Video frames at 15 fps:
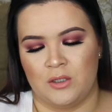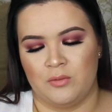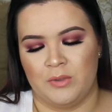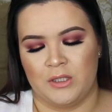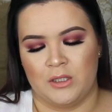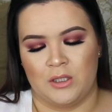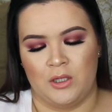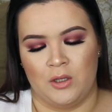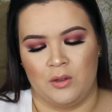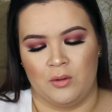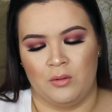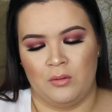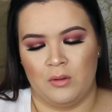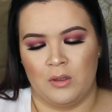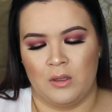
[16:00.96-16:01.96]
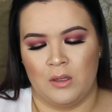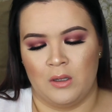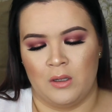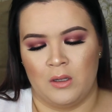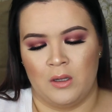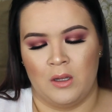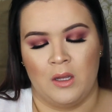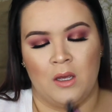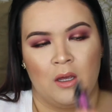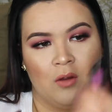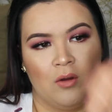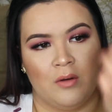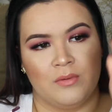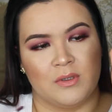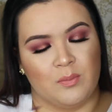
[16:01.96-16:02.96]
little bit cute,
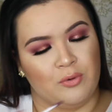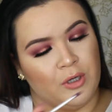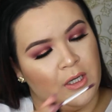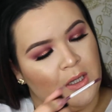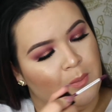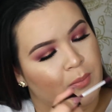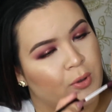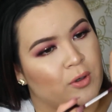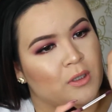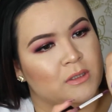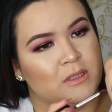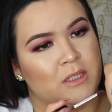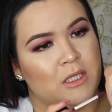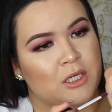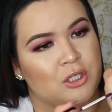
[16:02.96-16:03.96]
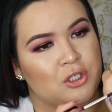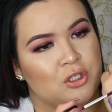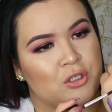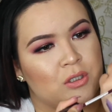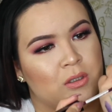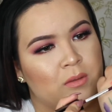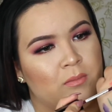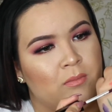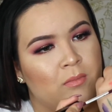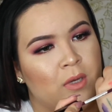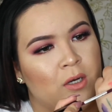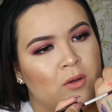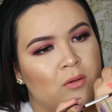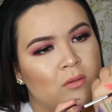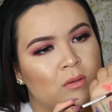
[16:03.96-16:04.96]
but it was a pretty burgundy-ish
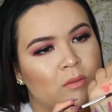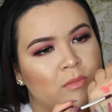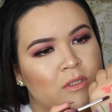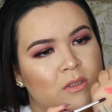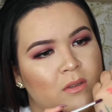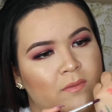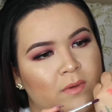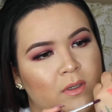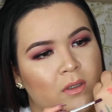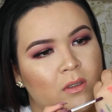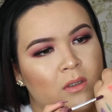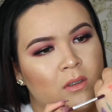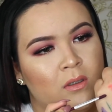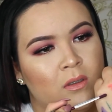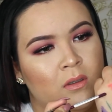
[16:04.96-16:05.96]
metal. Let me see if I can.